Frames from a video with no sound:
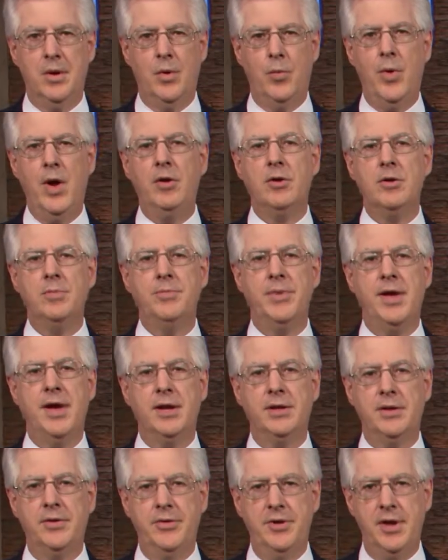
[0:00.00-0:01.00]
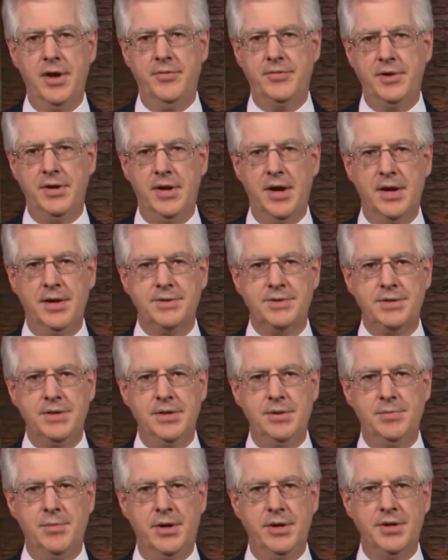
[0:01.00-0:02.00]
Welcome back to the
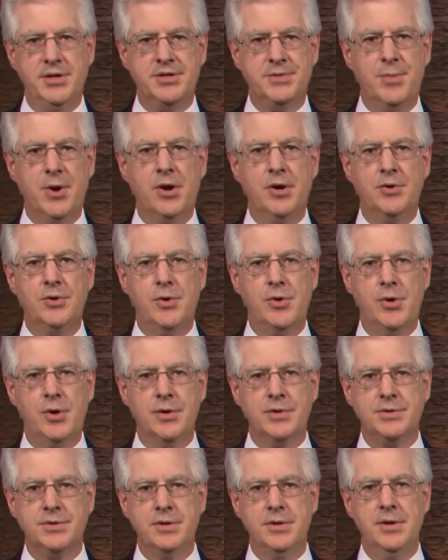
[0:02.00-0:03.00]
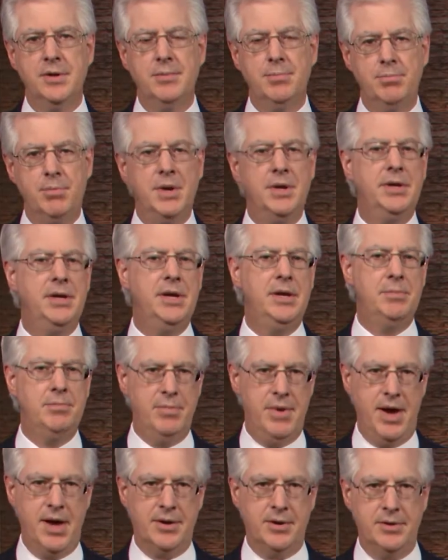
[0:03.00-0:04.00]
FDIC Money Smart course, Money
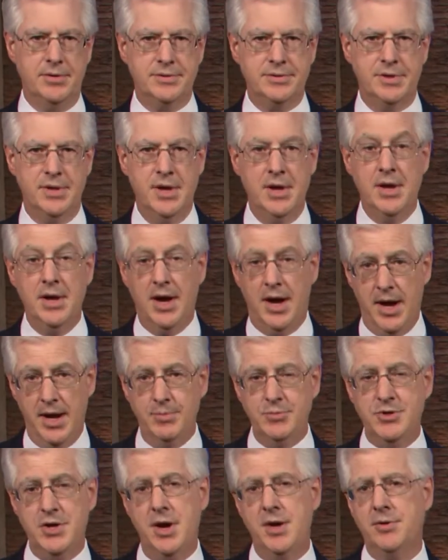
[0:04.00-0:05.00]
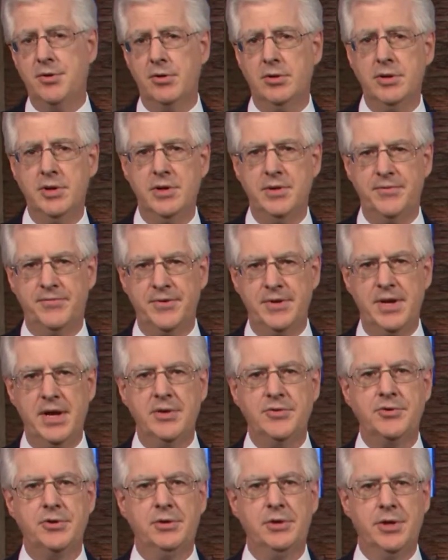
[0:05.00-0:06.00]
Matters. I'm John Hurley, the
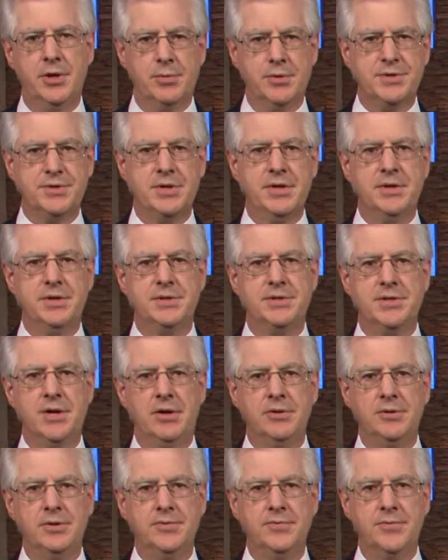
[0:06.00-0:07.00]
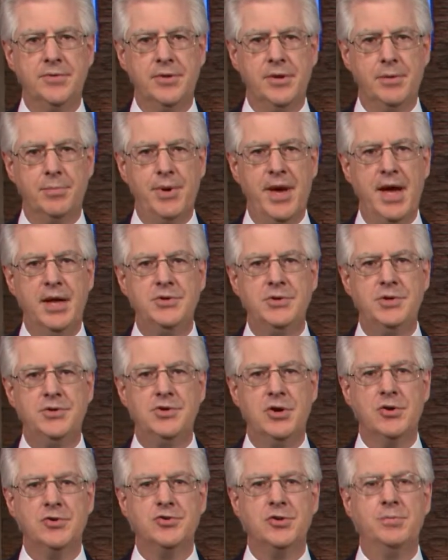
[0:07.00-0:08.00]
Financial Literacy Consultant for the Apache
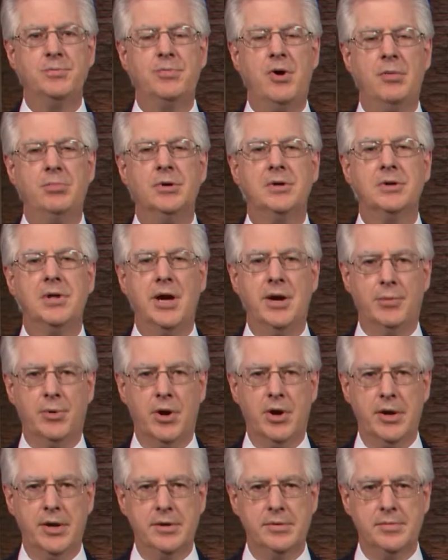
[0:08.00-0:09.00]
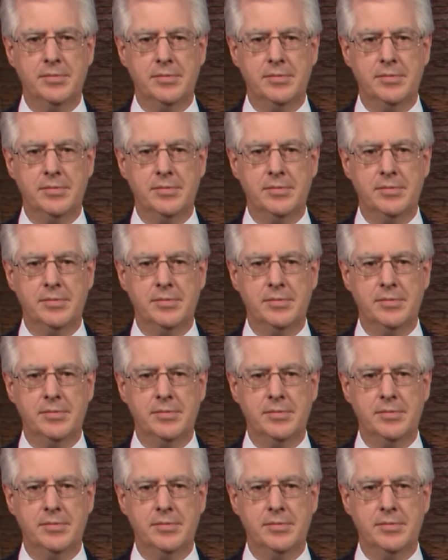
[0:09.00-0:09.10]
Junction Public Library.